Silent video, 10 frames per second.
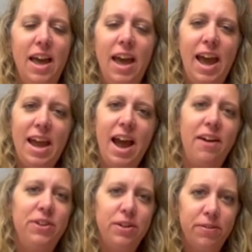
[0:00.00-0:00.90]
Hey,
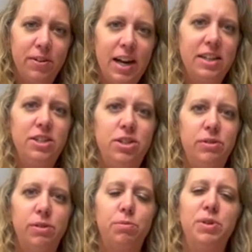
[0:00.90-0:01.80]
have you ever had to
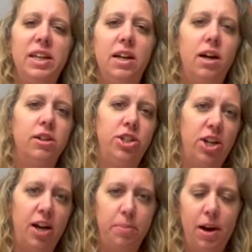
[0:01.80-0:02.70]
do a really hard
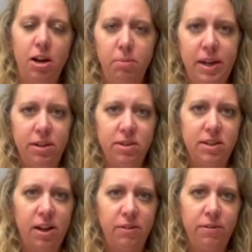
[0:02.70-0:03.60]
job all by
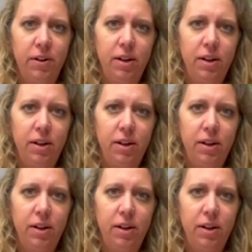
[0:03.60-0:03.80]
yourself?